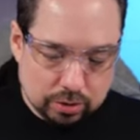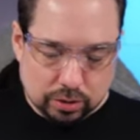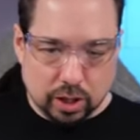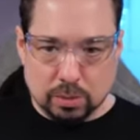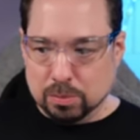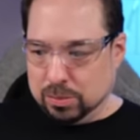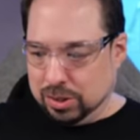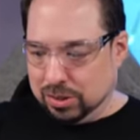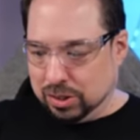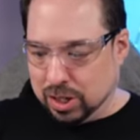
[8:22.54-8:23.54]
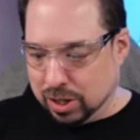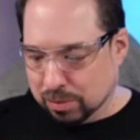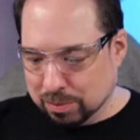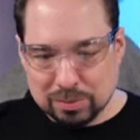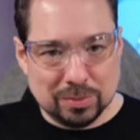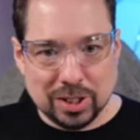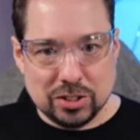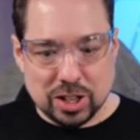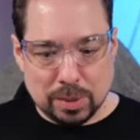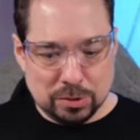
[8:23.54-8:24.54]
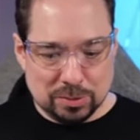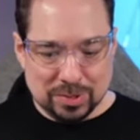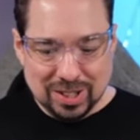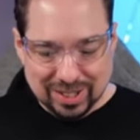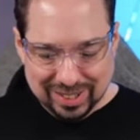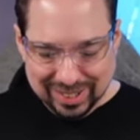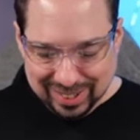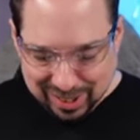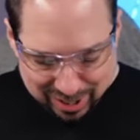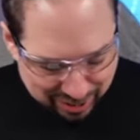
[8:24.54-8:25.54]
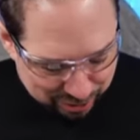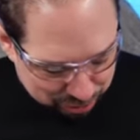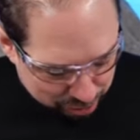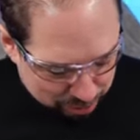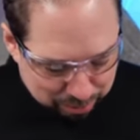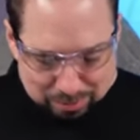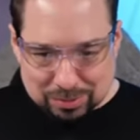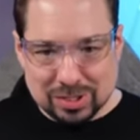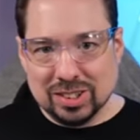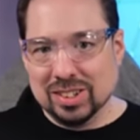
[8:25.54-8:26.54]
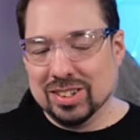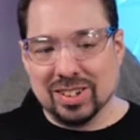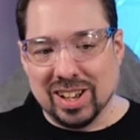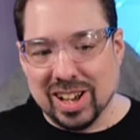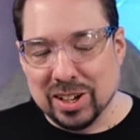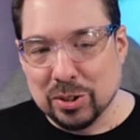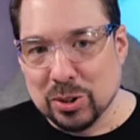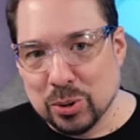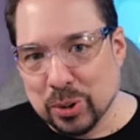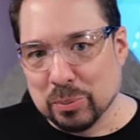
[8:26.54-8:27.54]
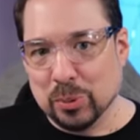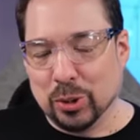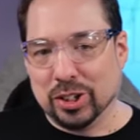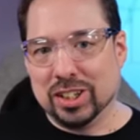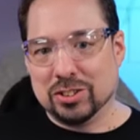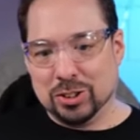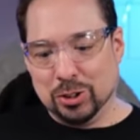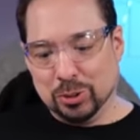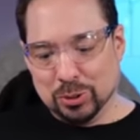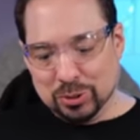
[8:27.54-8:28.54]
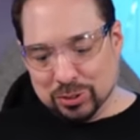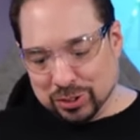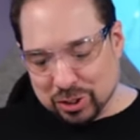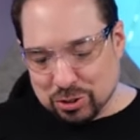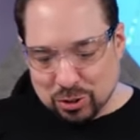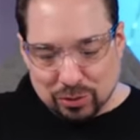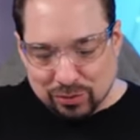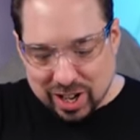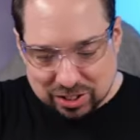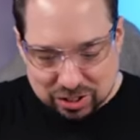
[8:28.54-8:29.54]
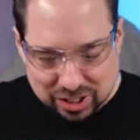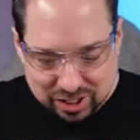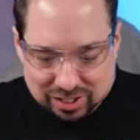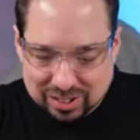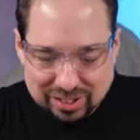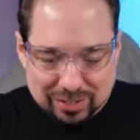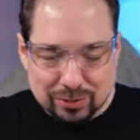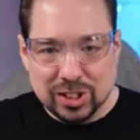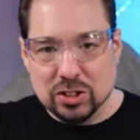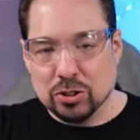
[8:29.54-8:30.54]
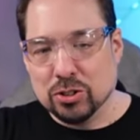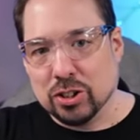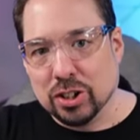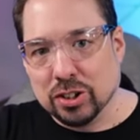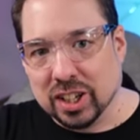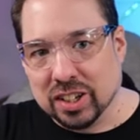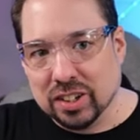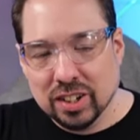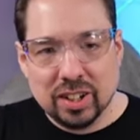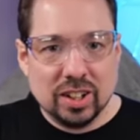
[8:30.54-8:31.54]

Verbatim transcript: Yep. Yeah. It zaps. So, I don't know what more it needs to do. There's no fancy features other than